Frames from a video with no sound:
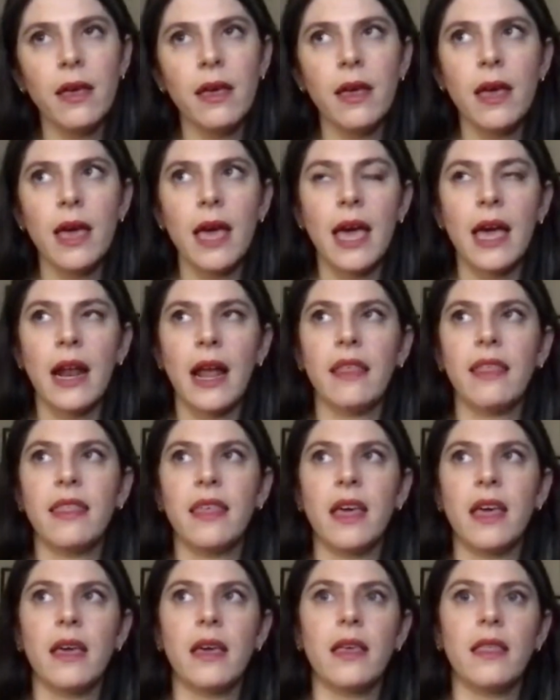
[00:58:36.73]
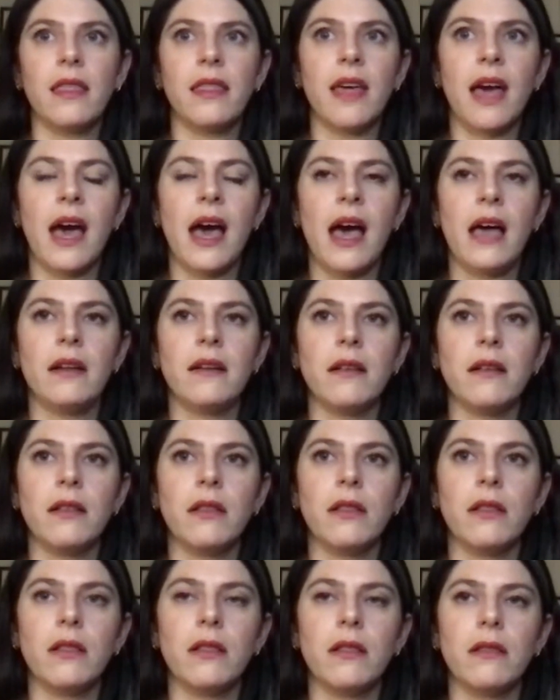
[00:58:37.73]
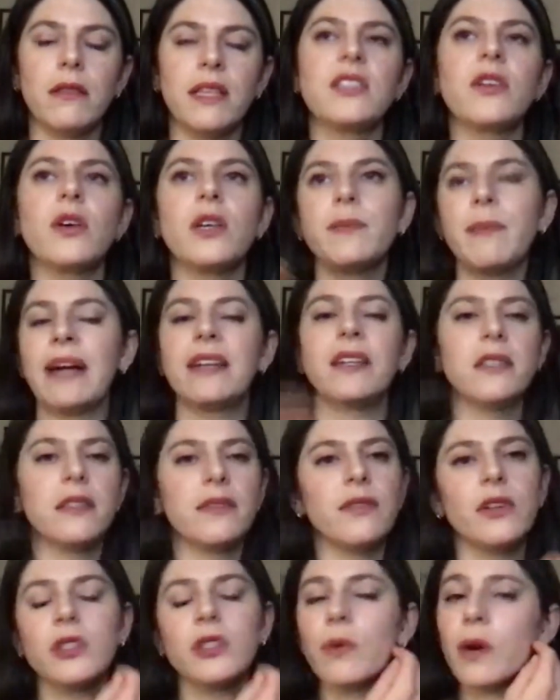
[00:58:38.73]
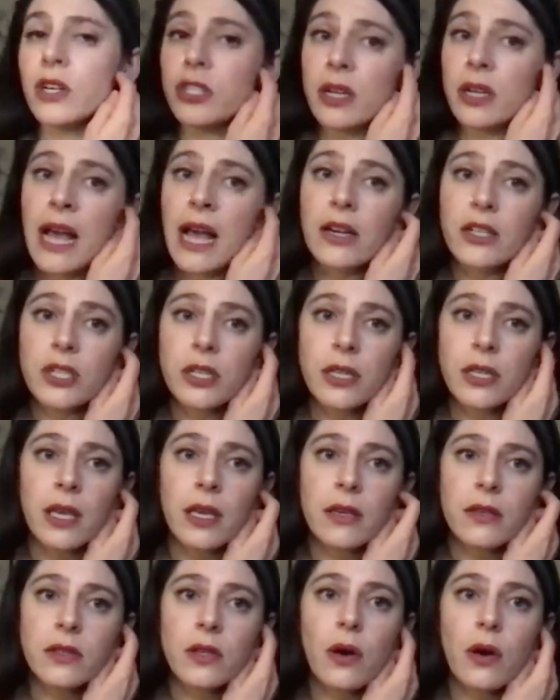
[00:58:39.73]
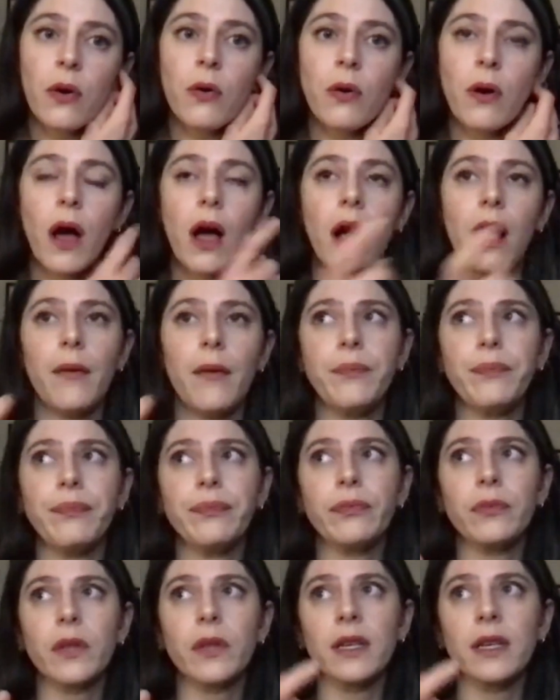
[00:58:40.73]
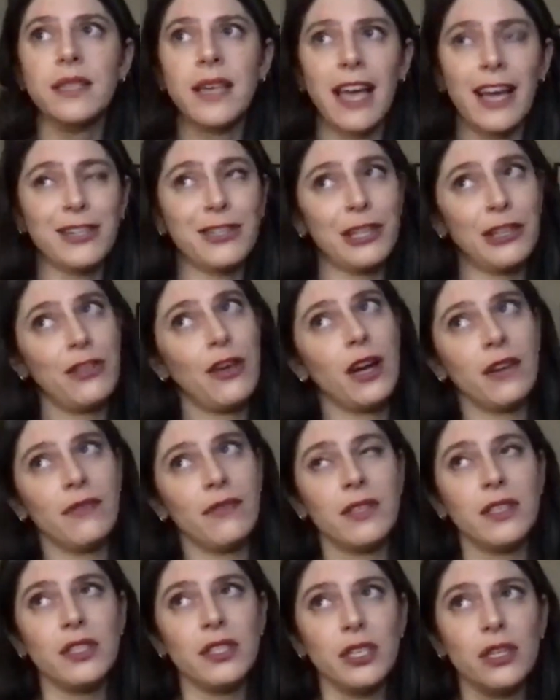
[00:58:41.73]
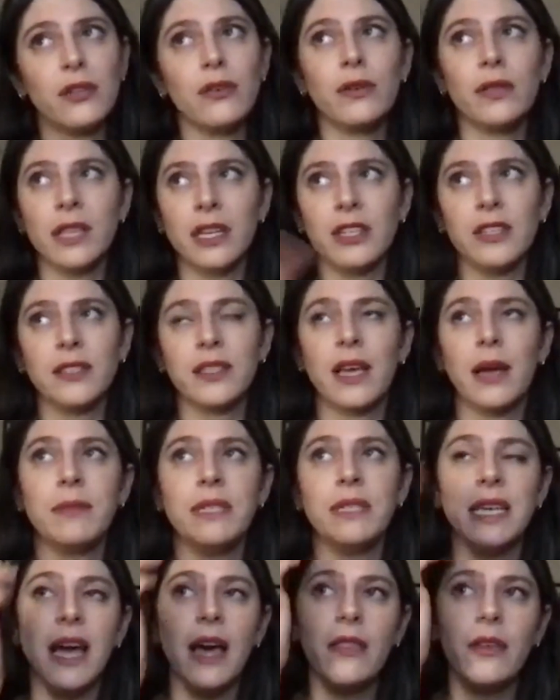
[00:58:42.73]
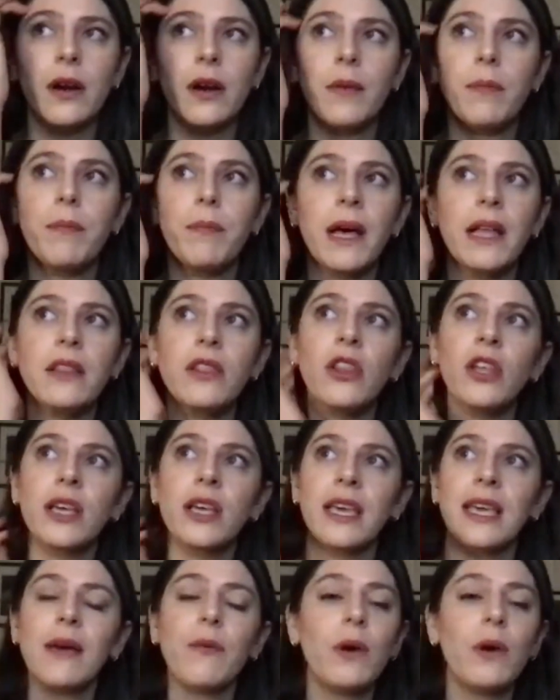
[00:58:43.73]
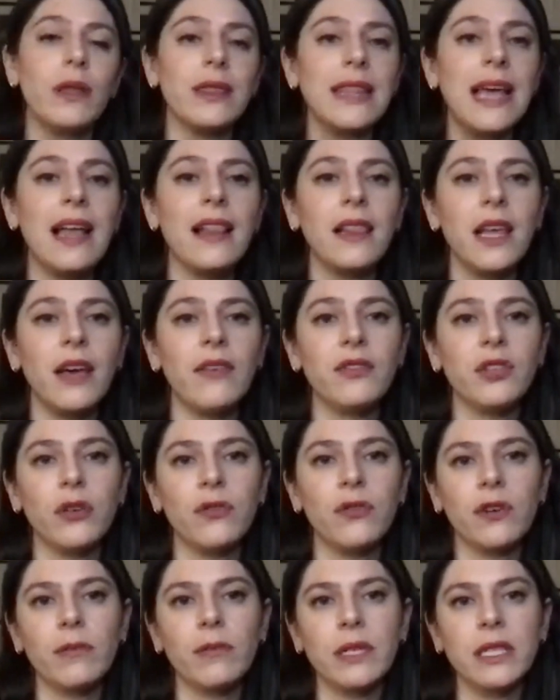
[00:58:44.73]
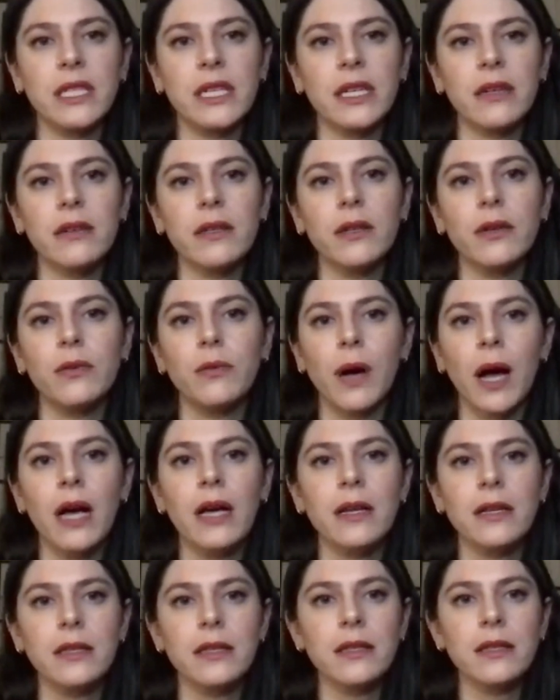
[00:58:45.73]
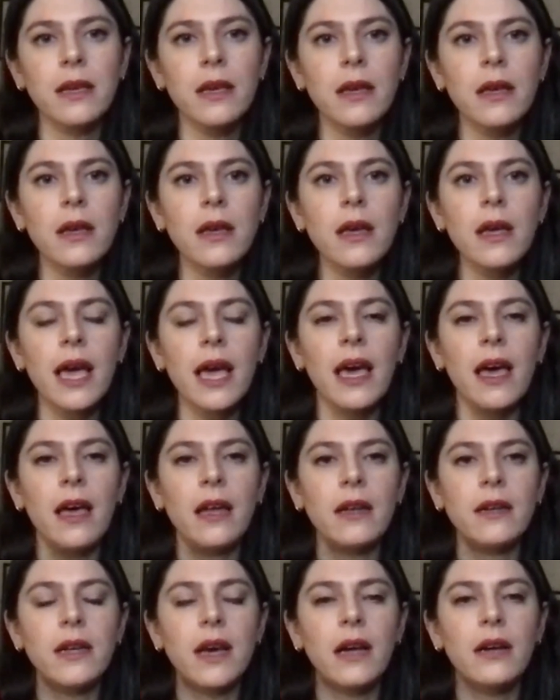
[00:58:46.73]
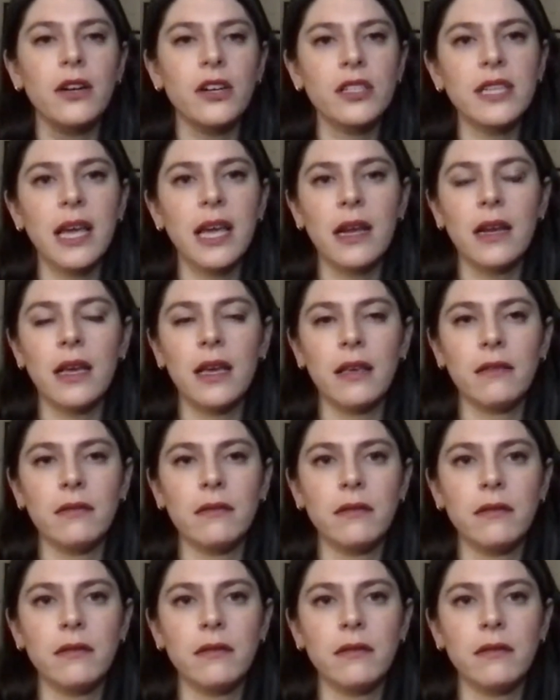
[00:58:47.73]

And I think that this goes back to the first question, actually. So because I actually thought of this too, and they just come together, but looking at what that leftover material was and understanding,